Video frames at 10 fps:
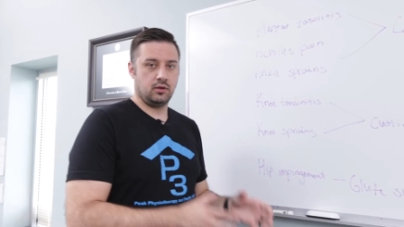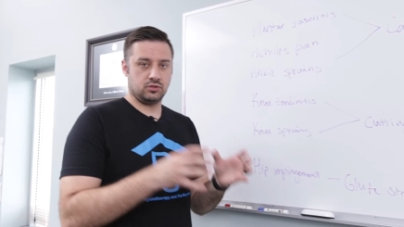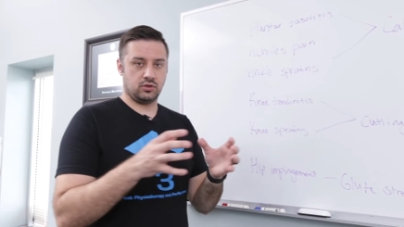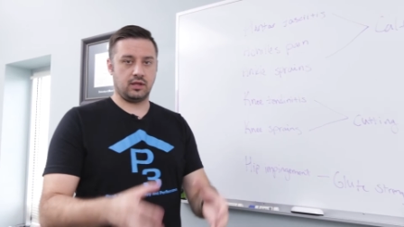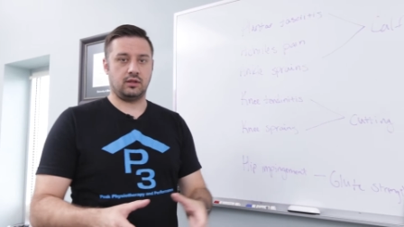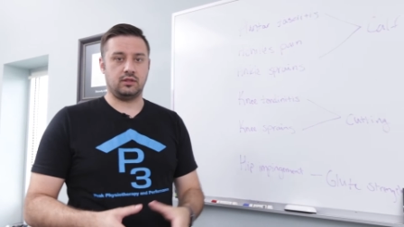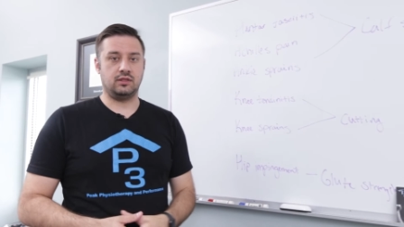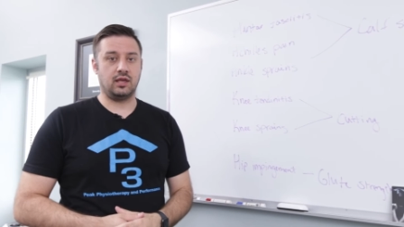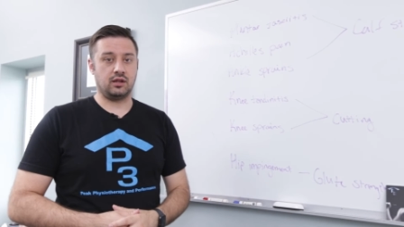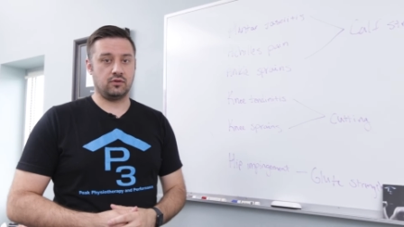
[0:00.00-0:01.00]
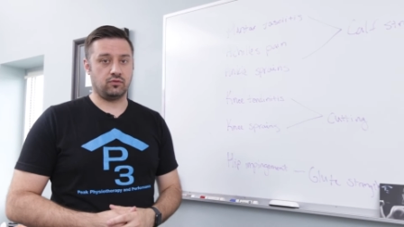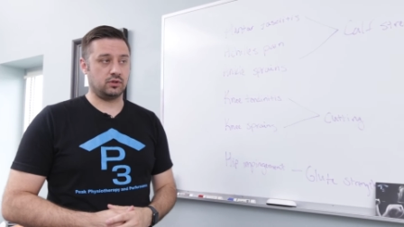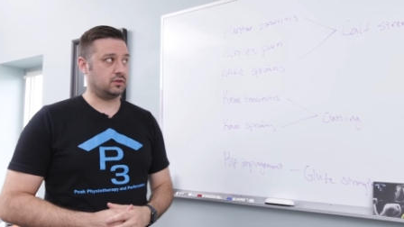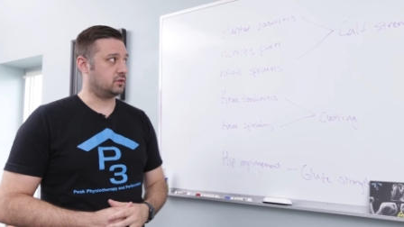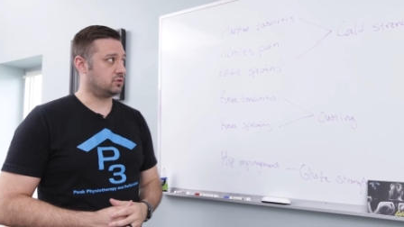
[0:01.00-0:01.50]
so that they can
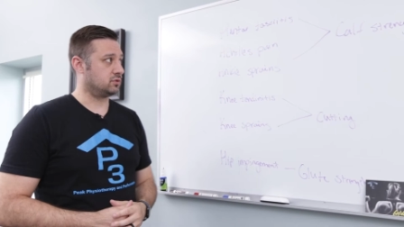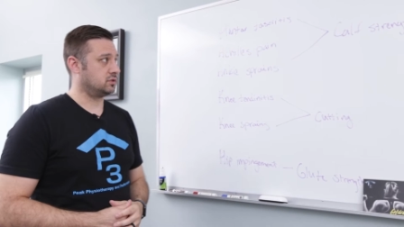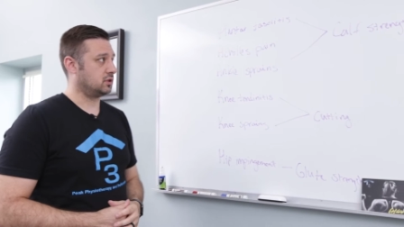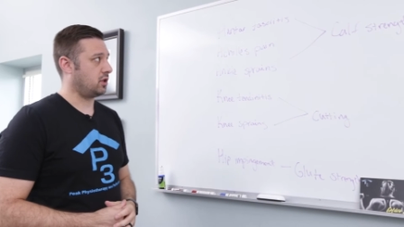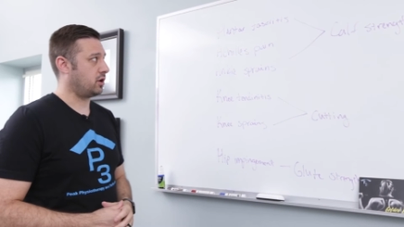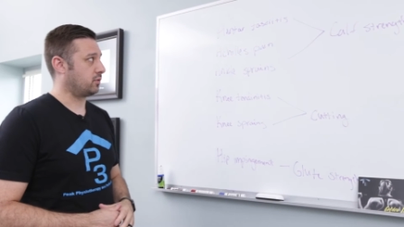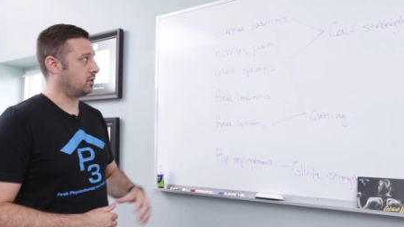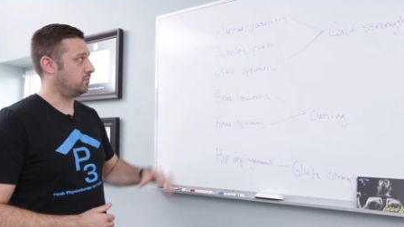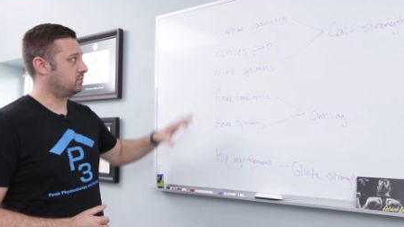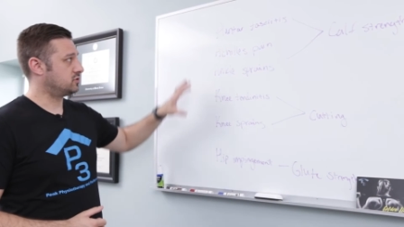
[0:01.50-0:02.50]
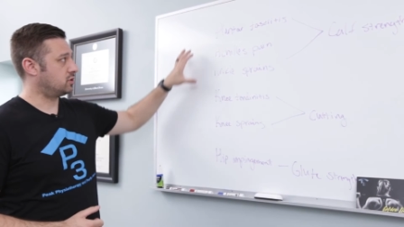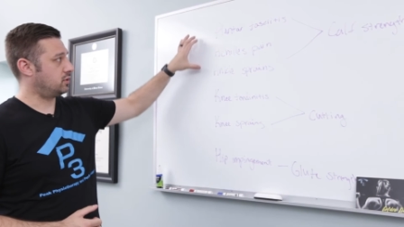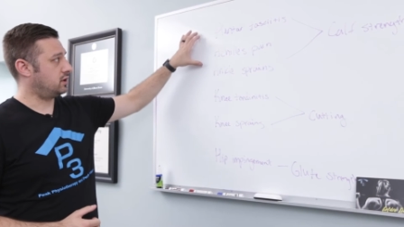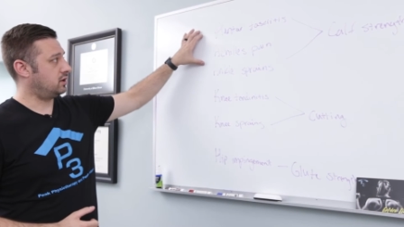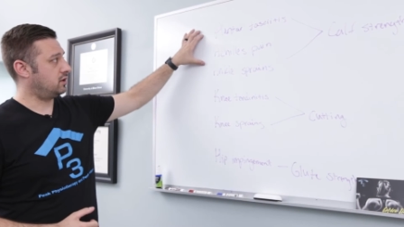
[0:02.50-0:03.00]
avoid these injuries in the long run.
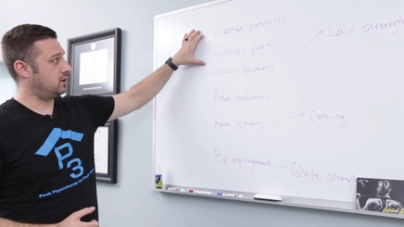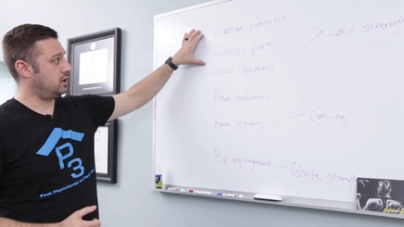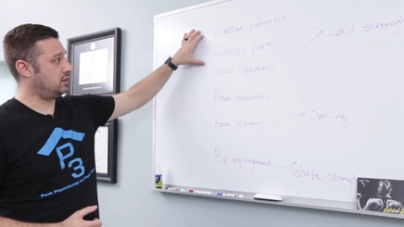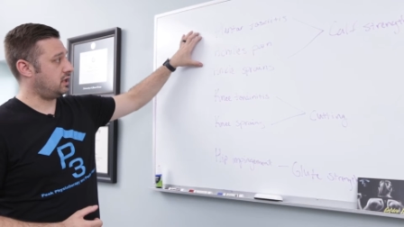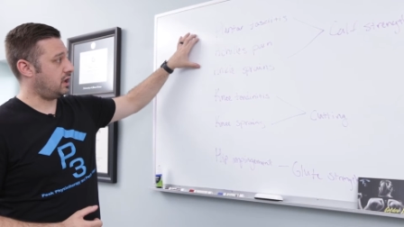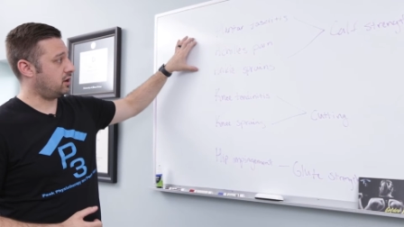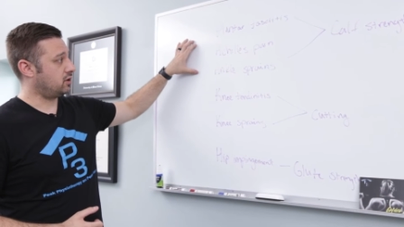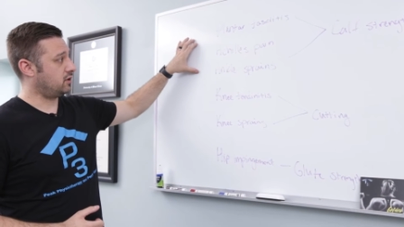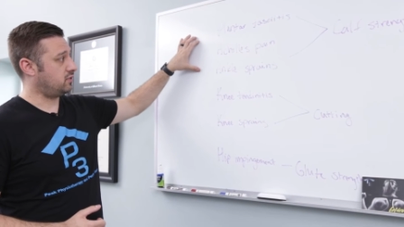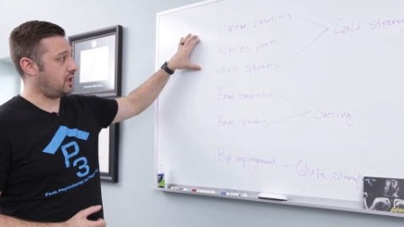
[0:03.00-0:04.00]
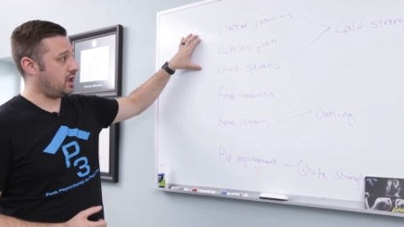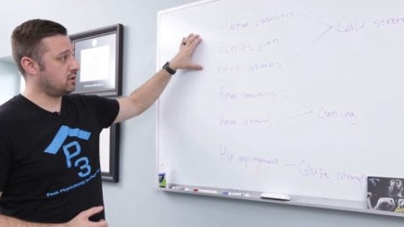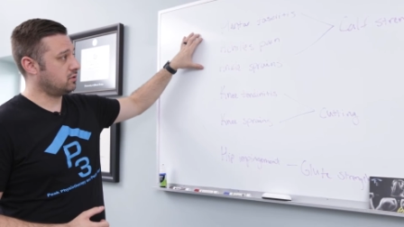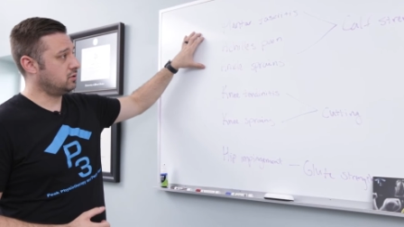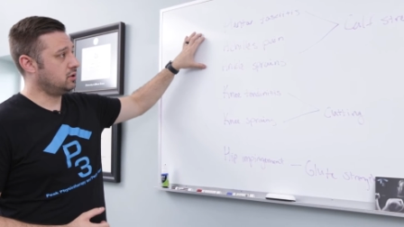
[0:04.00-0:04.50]
So in the area of the
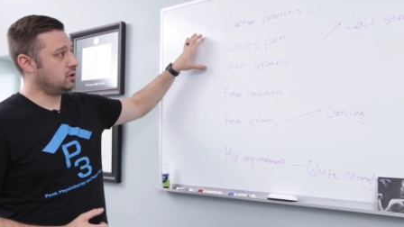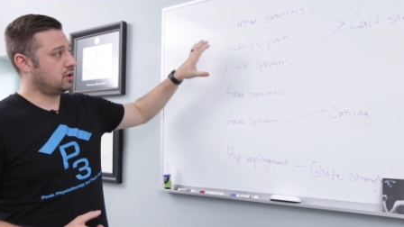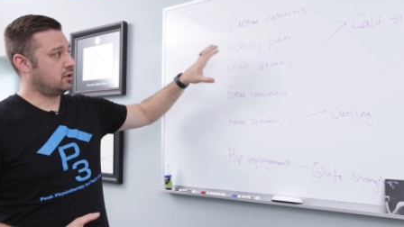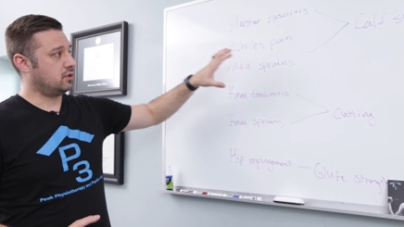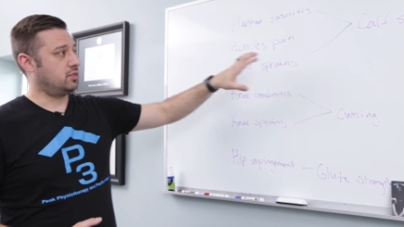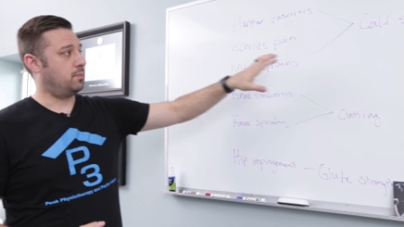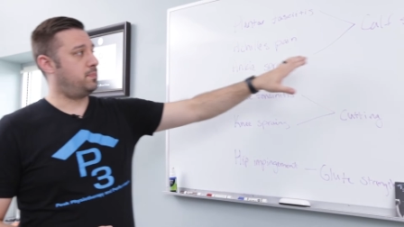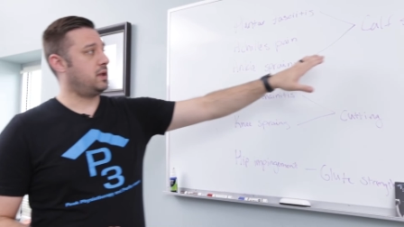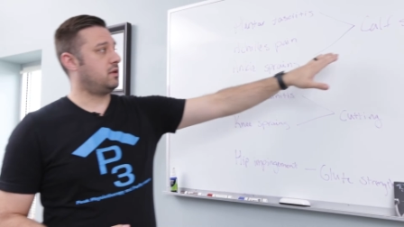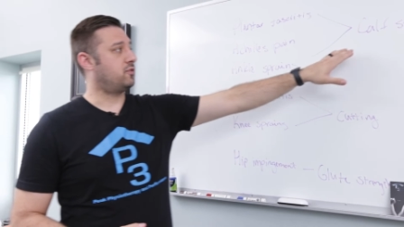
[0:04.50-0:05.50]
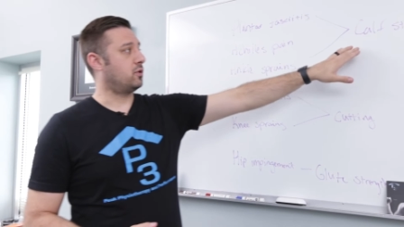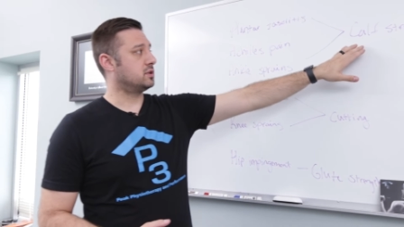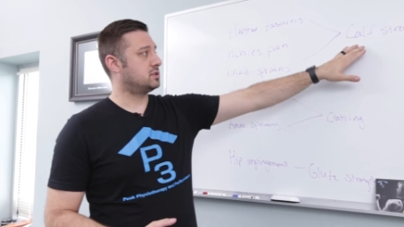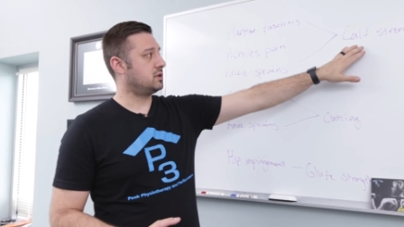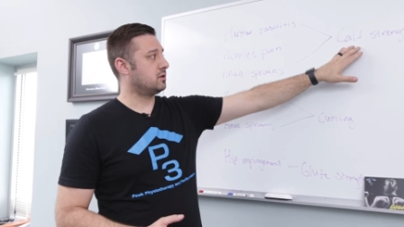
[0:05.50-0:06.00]
ankle, the big
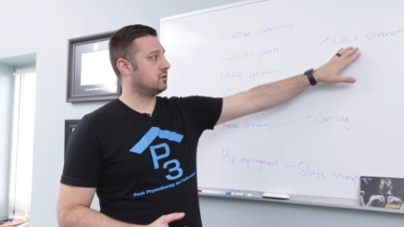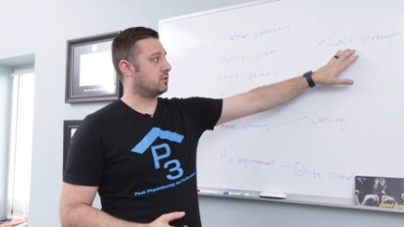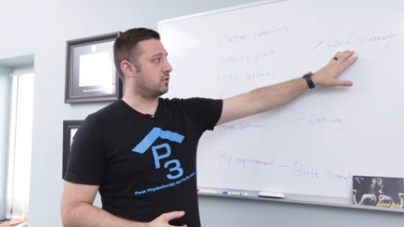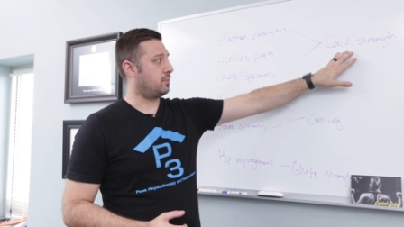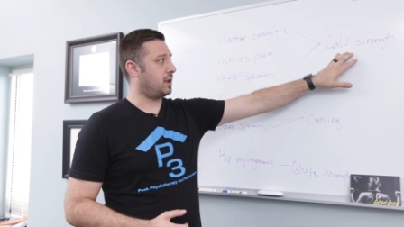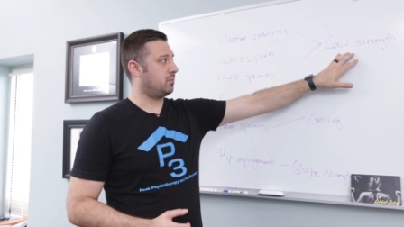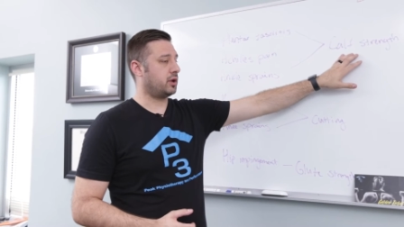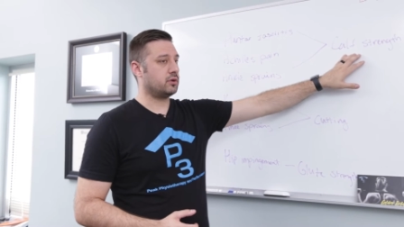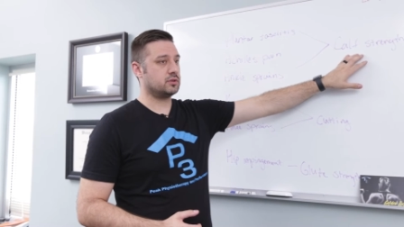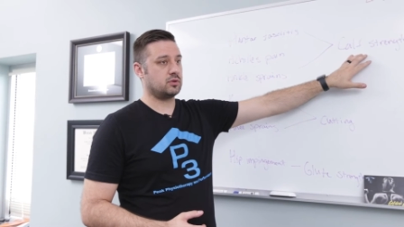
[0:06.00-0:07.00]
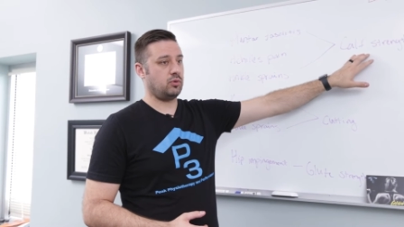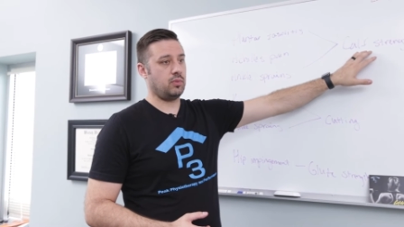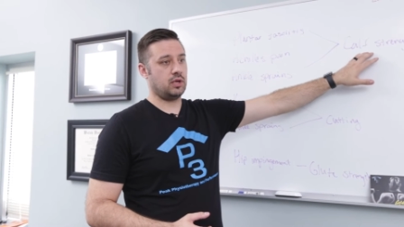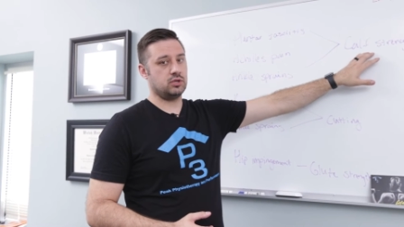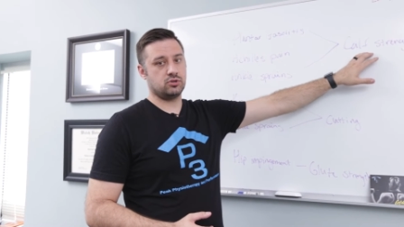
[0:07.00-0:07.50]
focus here, or the main player, is going to be
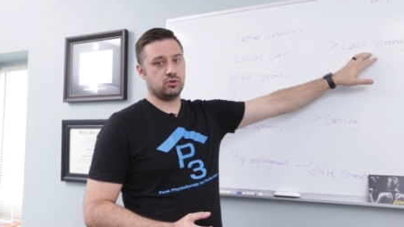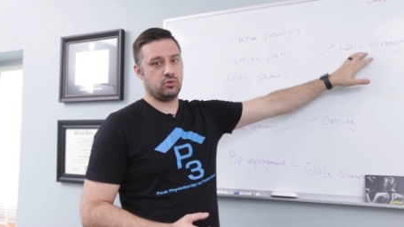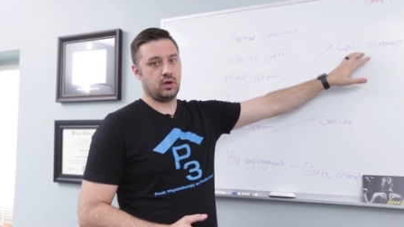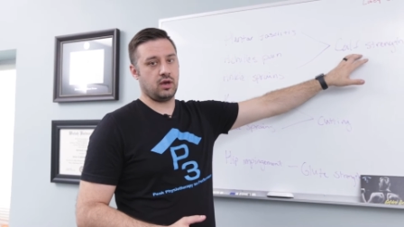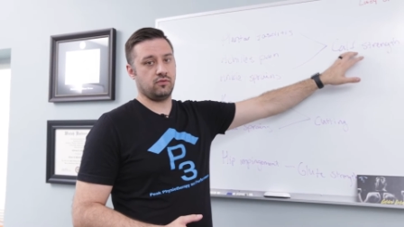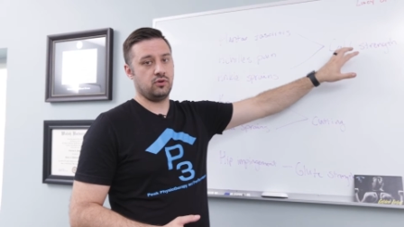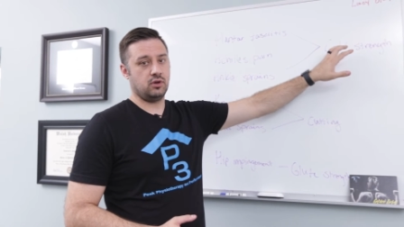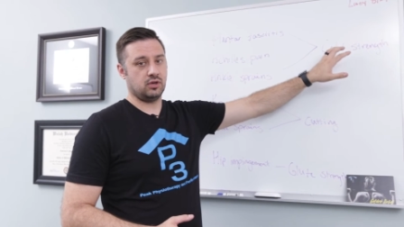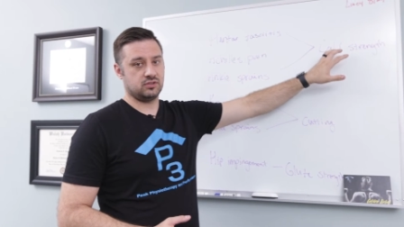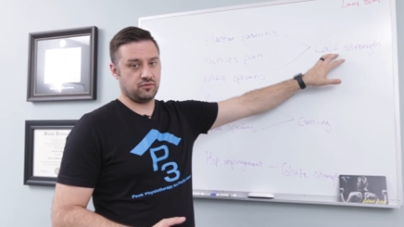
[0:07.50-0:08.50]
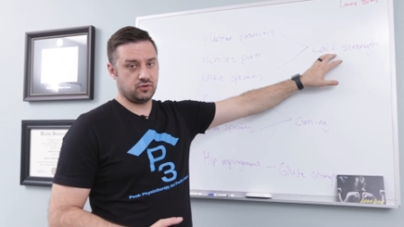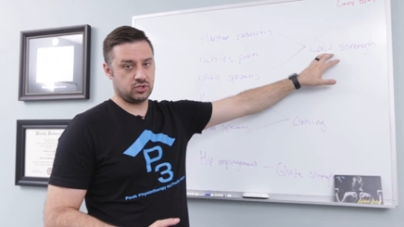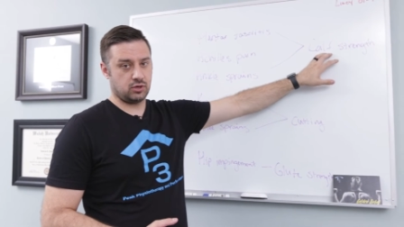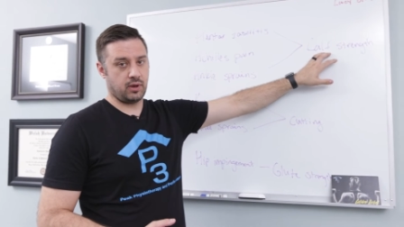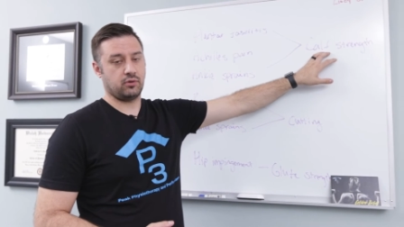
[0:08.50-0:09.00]
making sure you have a
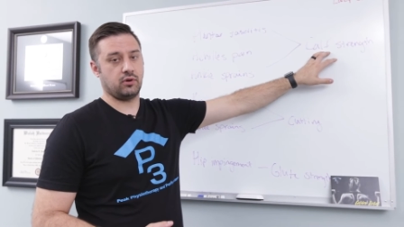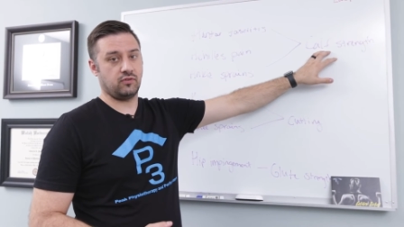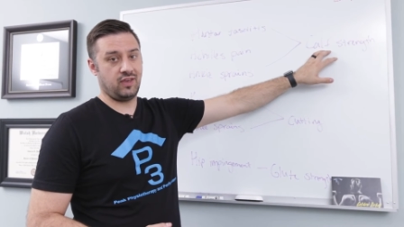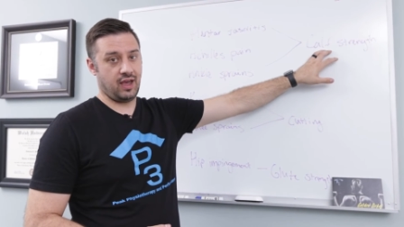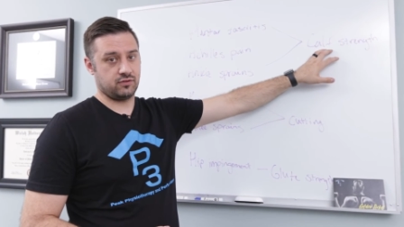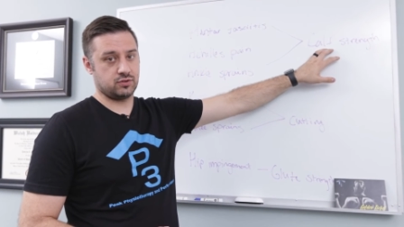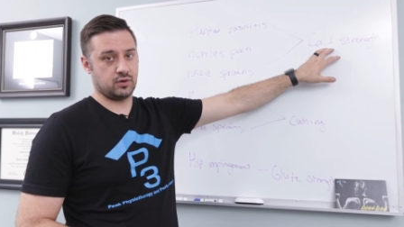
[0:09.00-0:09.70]
sufficient amount of calf